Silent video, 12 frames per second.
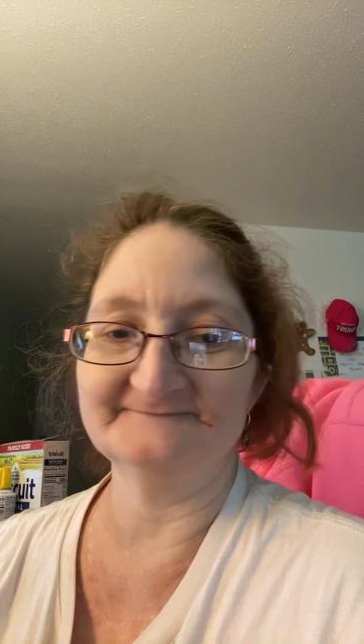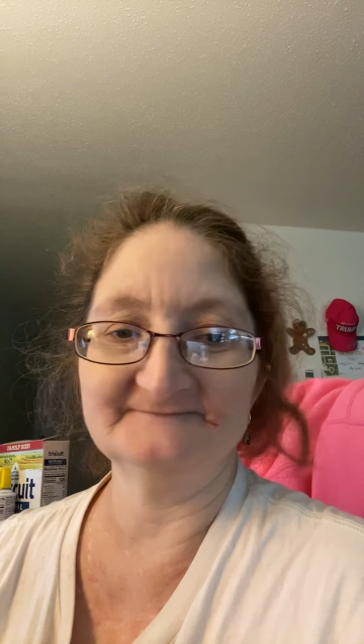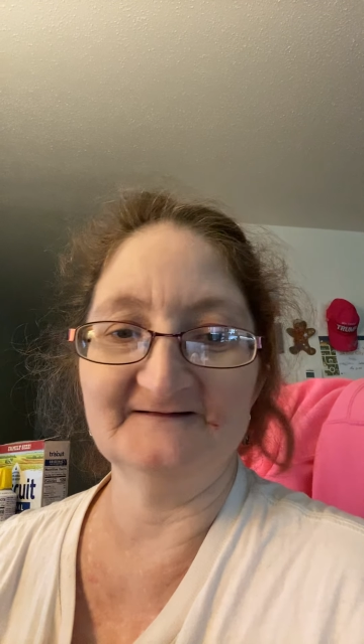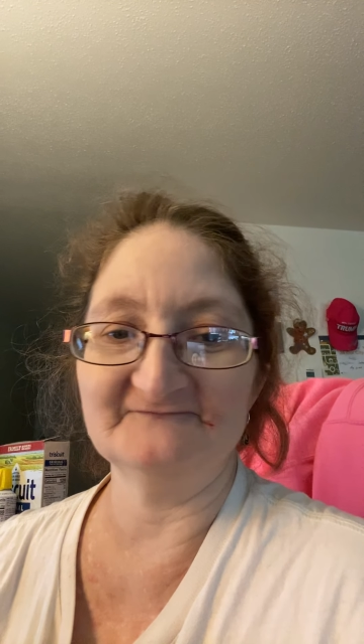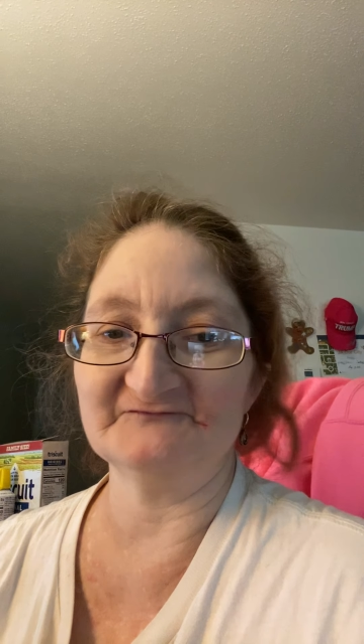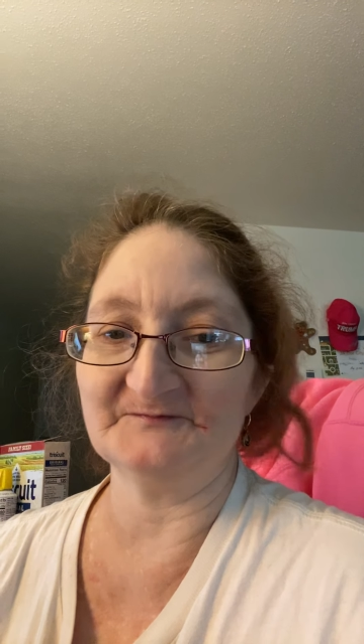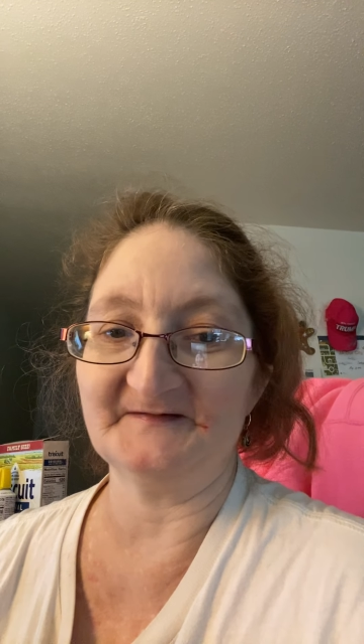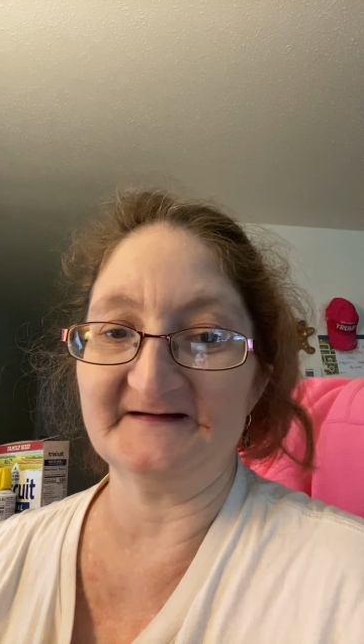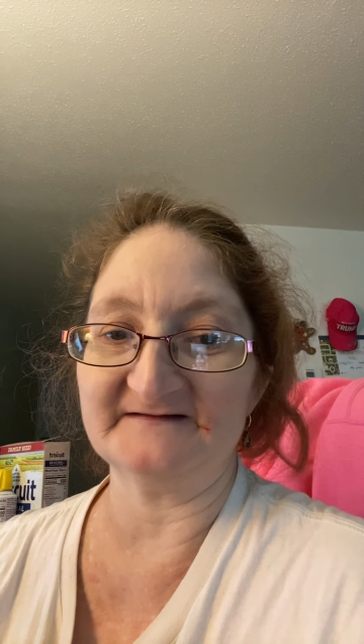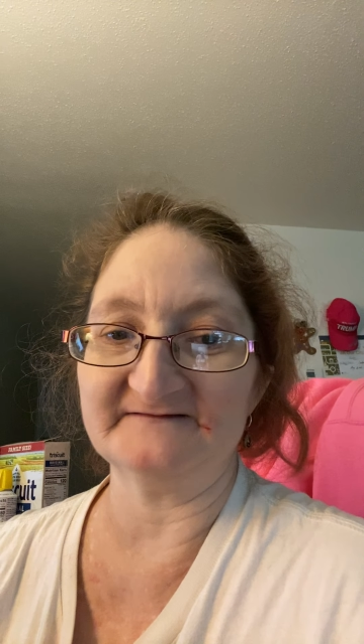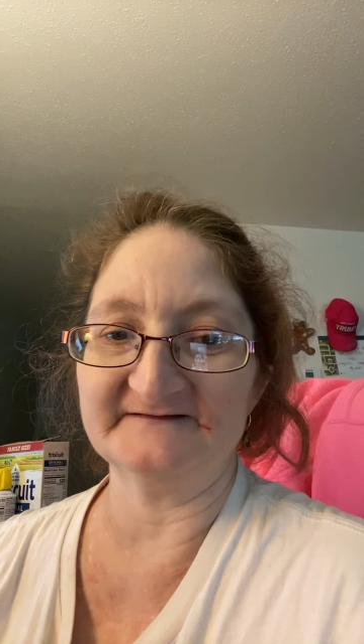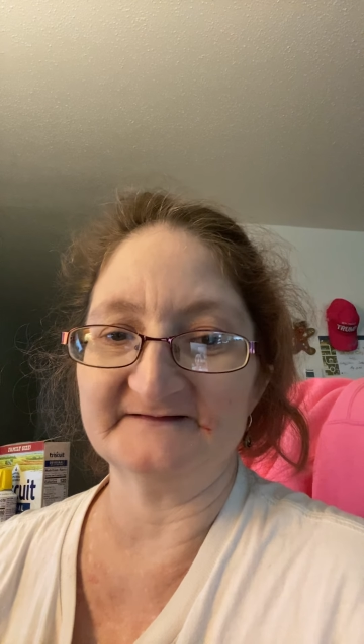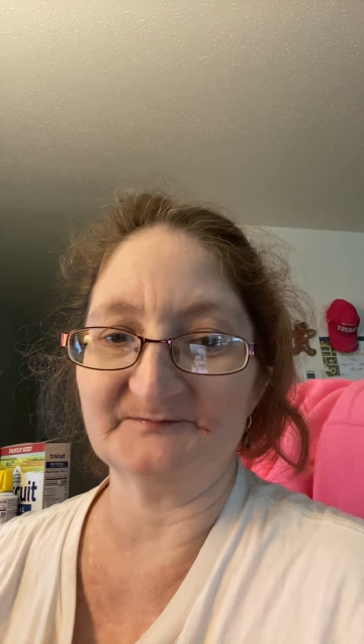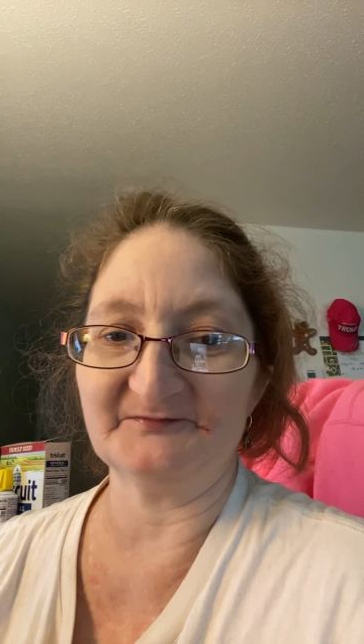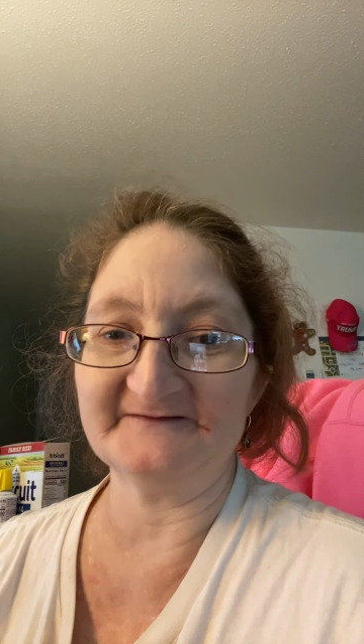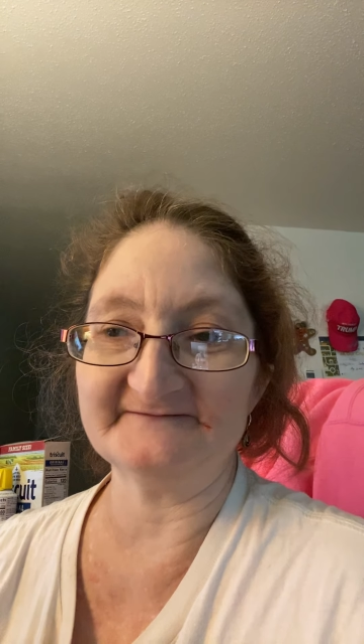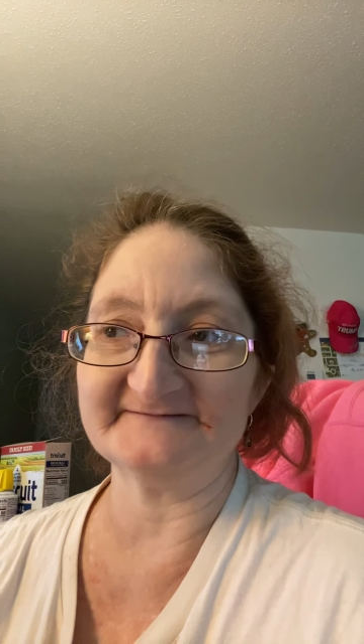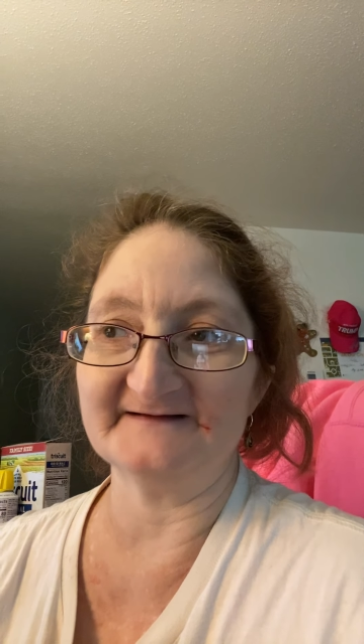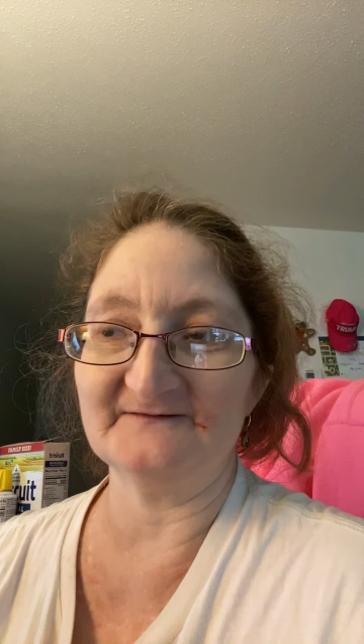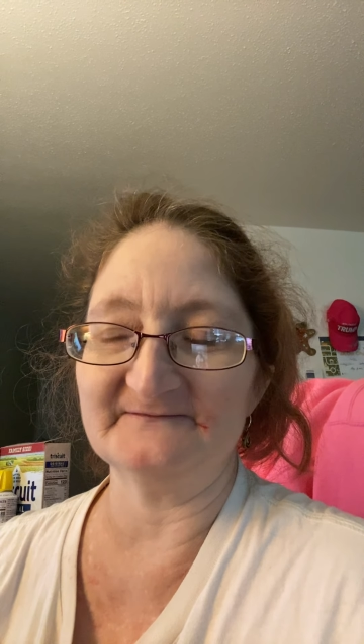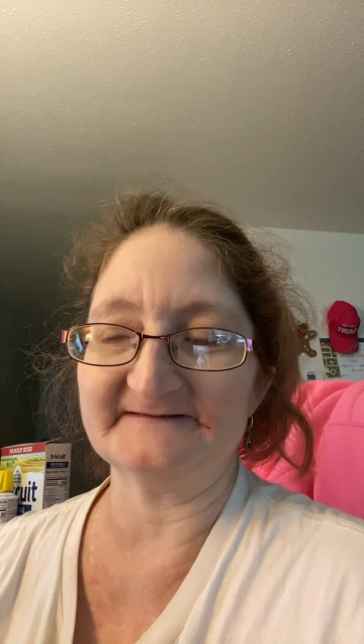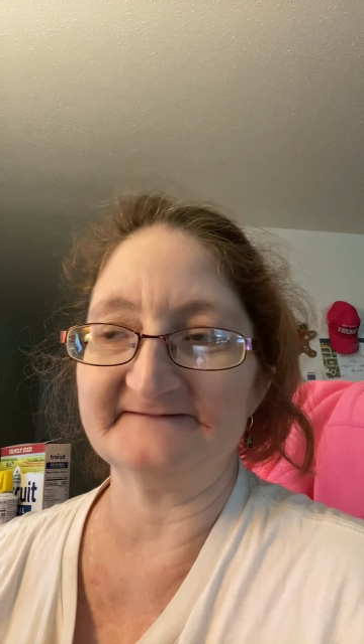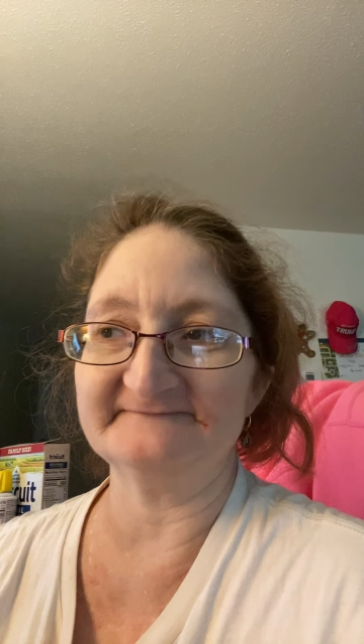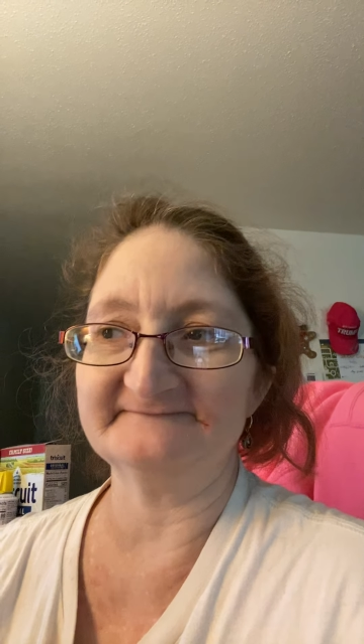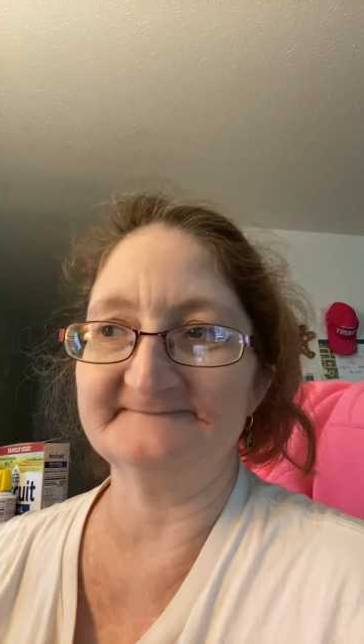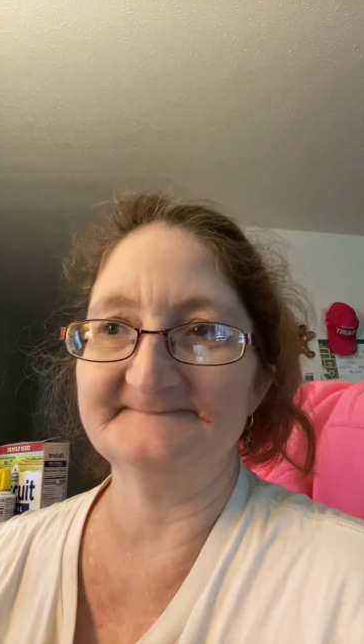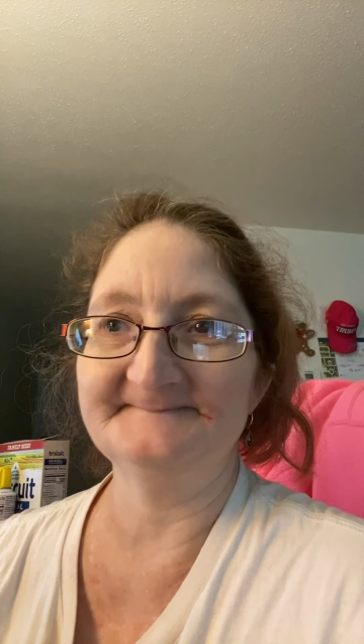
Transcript: Everybody needs prayers nowadays.